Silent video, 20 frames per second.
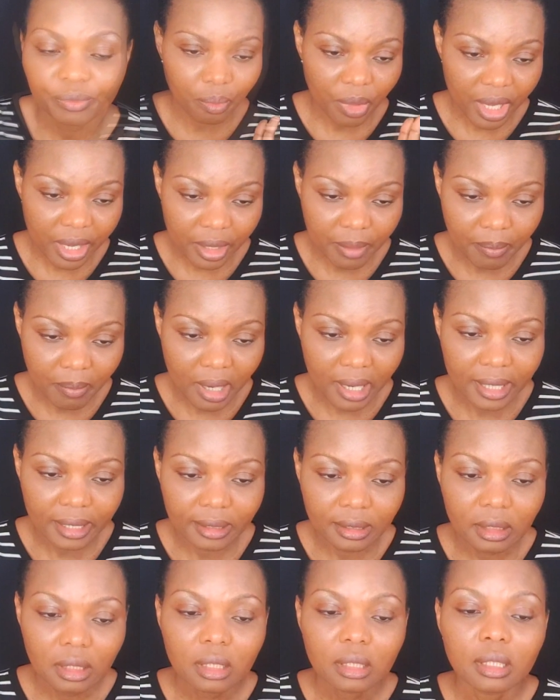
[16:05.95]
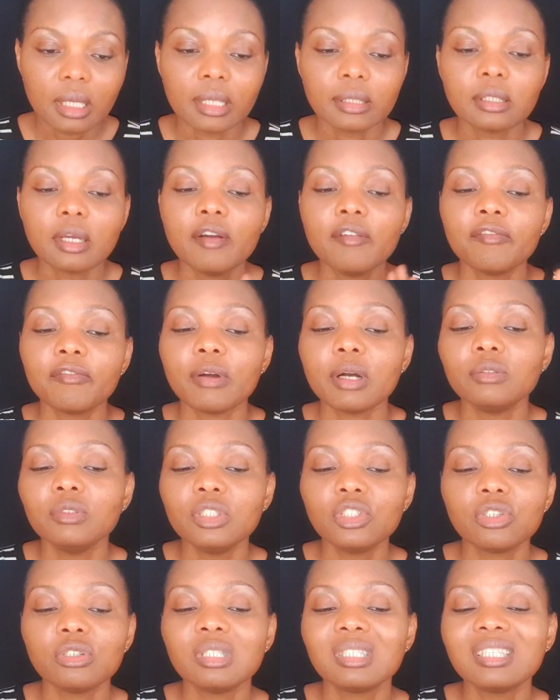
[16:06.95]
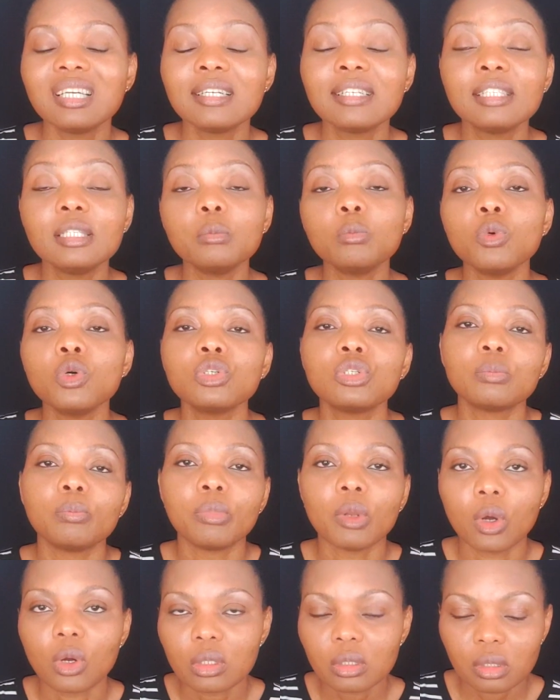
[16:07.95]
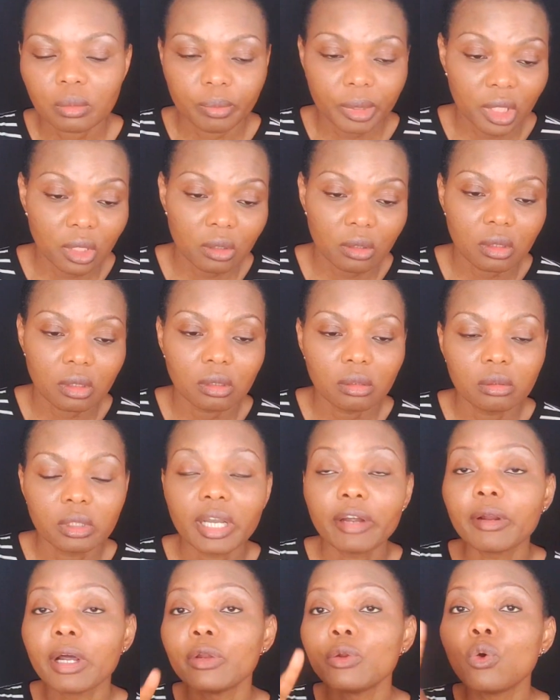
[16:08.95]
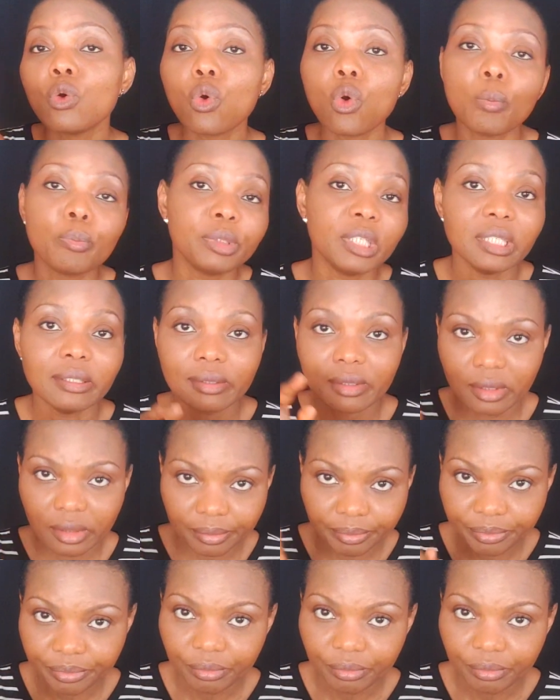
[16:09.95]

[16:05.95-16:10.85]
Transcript: Bear in mind that foundation takes the most blocks because there are no openings